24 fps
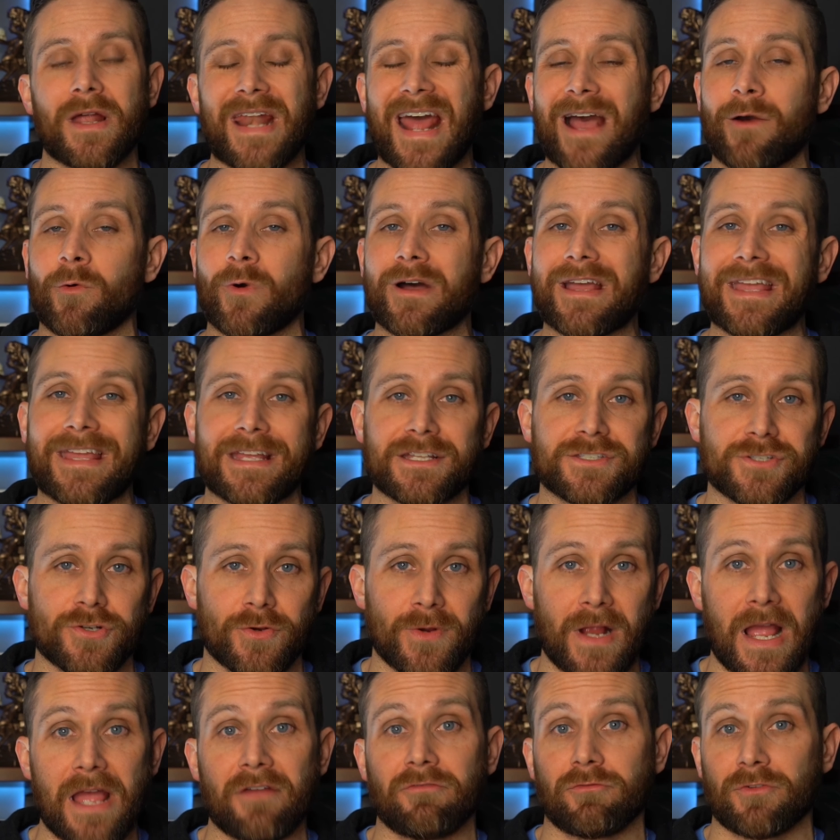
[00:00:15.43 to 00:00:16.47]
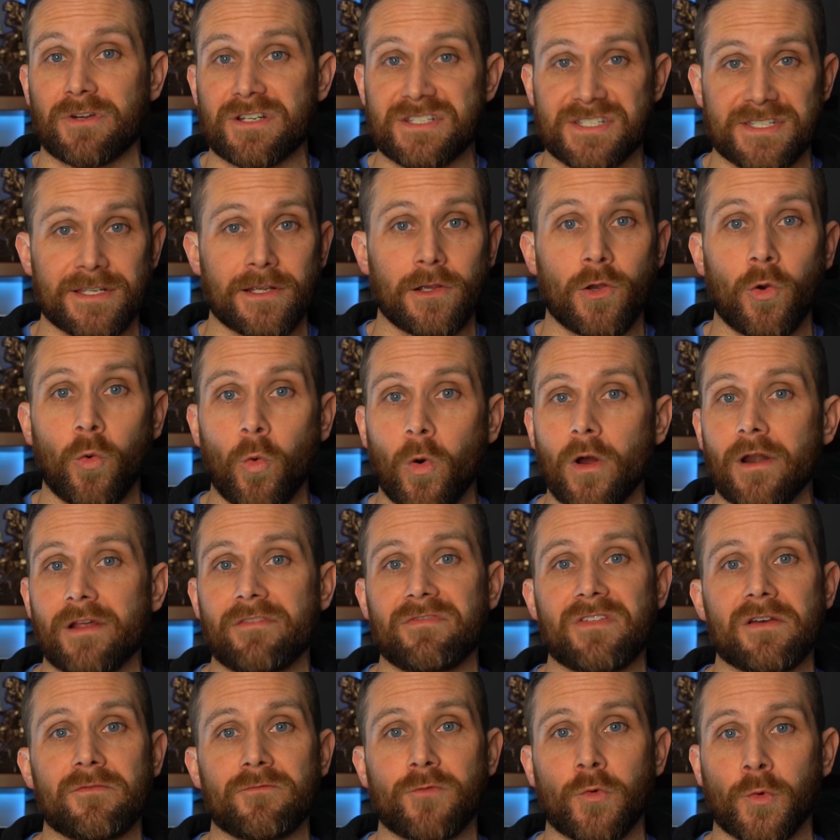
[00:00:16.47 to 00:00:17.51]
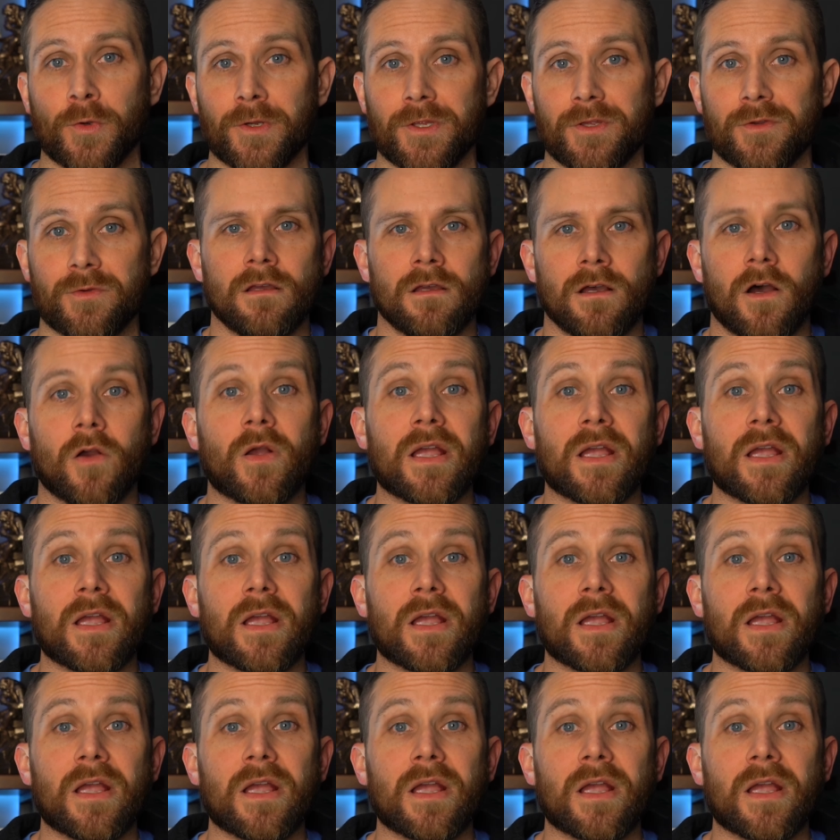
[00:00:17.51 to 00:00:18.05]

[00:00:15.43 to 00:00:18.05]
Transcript: and I will answer every single one of them for you.